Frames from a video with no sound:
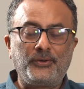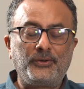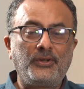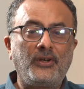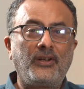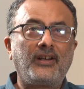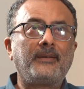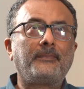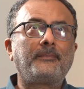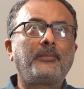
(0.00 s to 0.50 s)

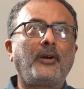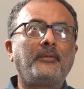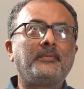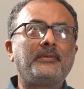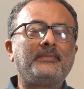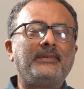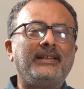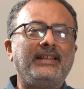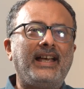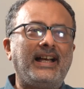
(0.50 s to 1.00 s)
You're
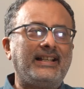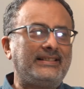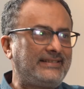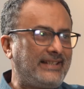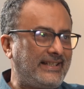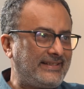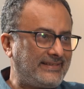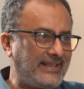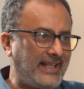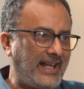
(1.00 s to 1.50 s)
probably, as
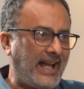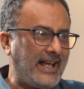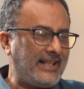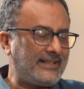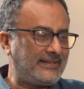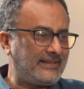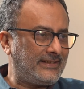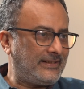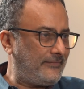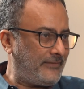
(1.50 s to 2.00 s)
they say,
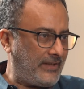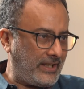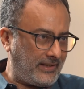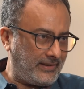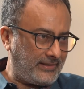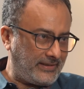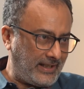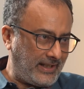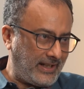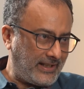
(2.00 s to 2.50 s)
as we are
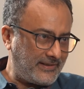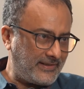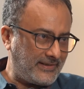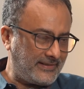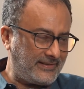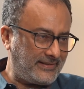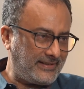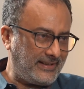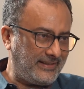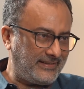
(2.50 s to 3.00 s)
in
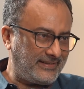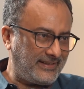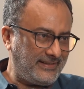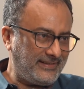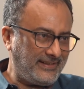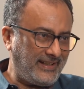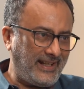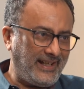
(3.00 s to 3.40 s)
election season,